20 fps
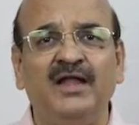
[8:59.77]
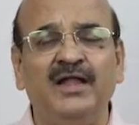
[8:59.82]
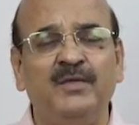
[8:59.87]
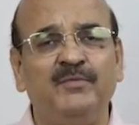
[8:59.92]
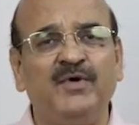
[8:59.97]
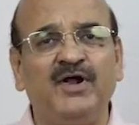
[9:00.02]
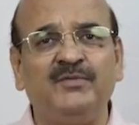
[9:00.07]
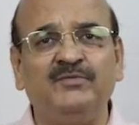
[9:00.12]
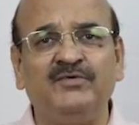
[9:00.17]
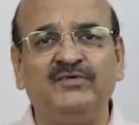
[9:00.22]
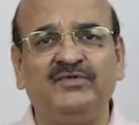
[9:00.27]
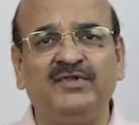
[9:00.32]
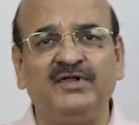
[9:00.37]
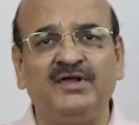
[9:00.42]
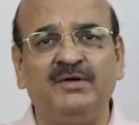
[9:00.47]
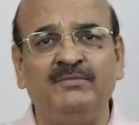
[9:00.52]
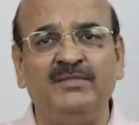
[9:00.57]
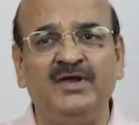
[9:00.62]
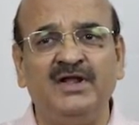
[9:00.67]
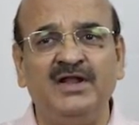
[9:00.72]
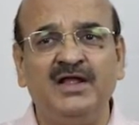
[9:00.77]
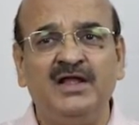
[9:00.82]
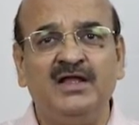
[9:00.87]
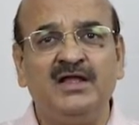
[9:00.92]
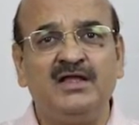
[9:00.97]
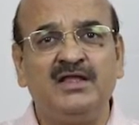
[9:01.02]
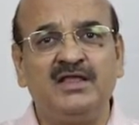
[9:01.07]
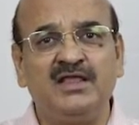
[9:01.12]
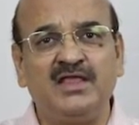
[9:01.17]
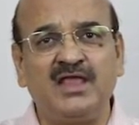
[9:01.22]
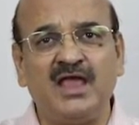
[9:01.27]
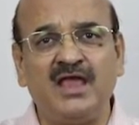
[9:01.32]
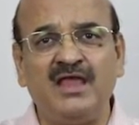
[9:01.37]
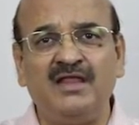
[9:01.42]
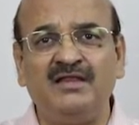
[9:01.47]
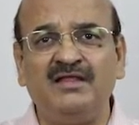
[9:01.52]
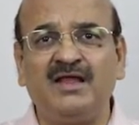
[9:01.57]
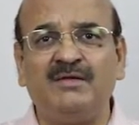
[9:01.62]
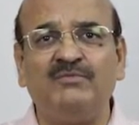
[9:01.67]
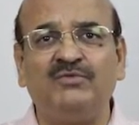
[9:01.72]
and departments of the government
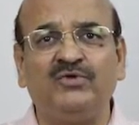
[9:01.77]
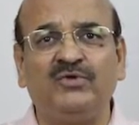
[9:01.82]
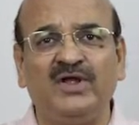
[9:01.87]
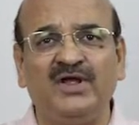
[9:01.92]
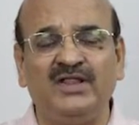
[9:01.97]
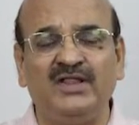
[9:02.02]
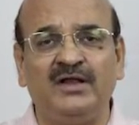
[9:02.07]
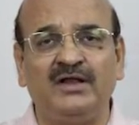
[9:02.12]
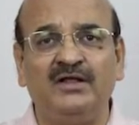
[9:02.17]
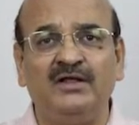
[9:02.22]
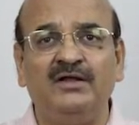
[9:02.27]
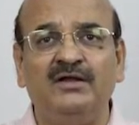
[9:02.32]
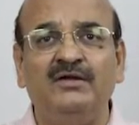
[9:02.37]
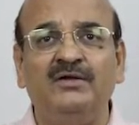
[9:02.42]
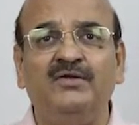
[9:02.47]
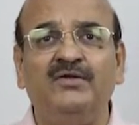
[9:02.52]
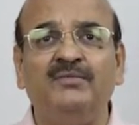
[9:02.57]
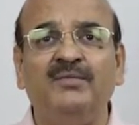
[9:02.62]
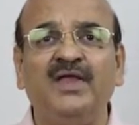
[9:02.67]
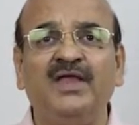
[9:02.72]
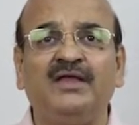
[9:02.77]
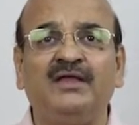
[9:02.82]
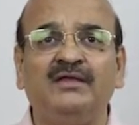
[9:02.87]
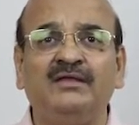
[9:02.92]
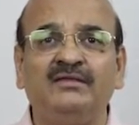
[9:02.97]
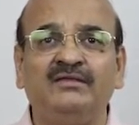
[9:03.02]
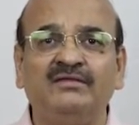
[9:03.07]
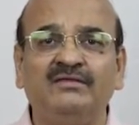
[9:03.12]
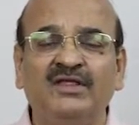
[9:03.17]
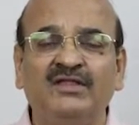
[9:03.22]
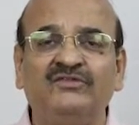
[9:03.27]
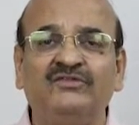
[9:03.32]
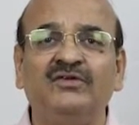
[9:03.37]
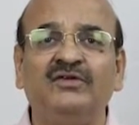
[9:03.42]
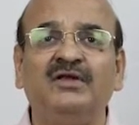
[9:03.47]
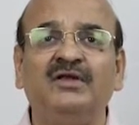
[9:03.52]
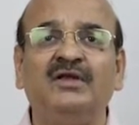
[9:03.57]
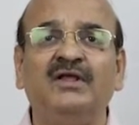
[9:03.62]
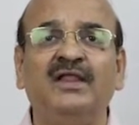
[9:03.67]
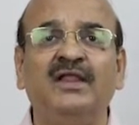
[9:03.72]
can come together to make such
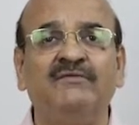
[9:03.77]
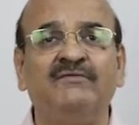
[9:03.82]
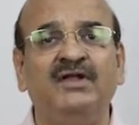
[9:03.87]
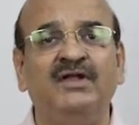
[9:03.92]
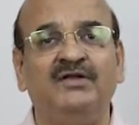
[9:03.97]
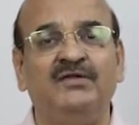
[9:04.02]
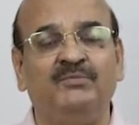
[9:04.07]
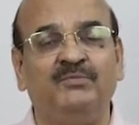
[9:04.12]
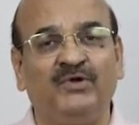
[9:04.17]
an event